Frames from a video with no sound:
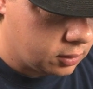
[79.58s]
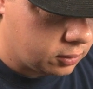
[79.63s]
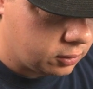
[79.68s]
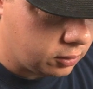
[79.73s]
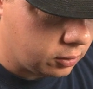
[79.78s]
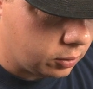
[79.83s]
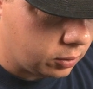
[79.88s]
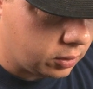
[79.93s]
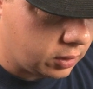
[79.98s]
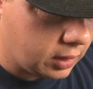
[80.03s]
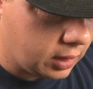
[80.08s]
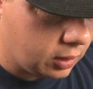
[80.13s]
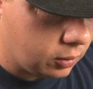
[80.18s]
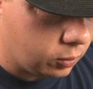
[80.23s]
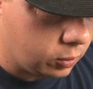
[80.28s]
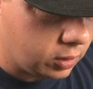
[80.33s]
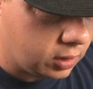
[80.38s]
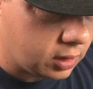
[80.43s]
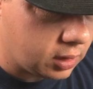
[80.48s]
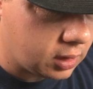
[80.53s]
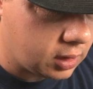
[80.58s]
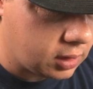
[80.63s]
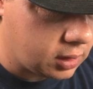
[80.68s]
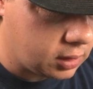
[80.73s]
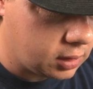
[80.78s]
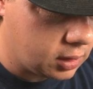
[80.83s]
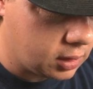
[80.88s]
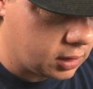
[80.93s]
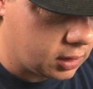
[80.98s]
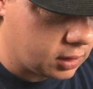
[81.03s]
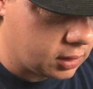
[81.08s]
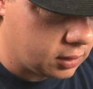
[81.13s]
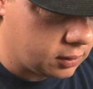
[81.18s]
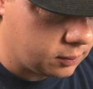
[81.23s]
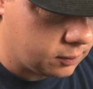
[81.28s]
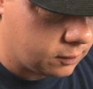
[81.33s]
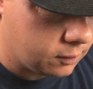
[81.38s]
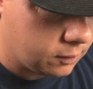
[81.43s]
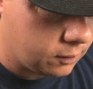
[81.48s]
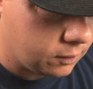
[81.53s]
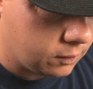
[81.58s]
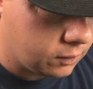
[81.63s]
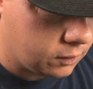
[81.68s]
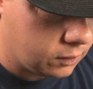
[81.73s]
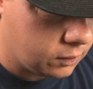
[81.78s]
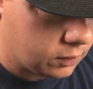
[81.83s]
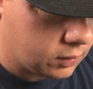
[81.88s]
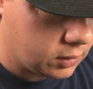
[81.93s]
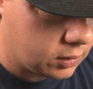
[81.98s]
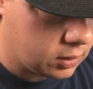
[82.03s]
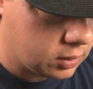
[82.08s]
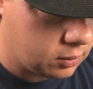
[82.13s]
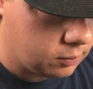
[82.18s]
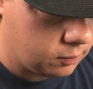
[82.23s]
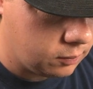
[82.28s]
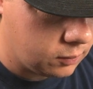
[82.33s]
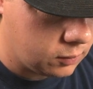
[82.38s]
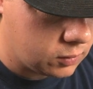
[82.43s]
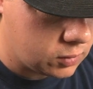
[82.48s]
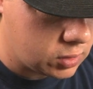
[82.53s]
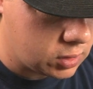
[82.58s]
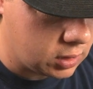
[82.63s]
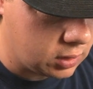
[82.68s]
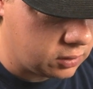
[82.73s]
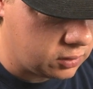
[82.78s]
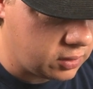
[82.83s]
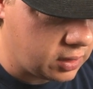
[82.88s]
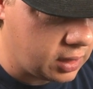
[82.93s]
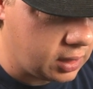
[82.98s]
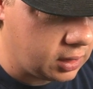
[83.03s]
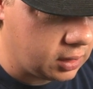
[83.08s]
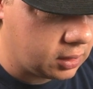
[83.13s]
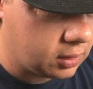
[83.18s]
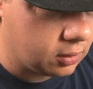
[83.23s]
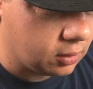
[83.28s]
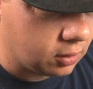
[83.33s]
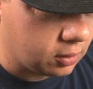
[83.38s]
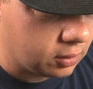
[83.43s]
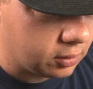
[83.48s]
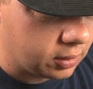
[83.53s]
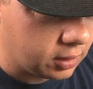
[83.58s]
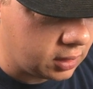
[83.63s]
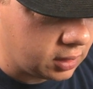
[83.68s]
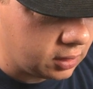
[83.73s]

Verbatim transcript: So that way uh, can she can tank all the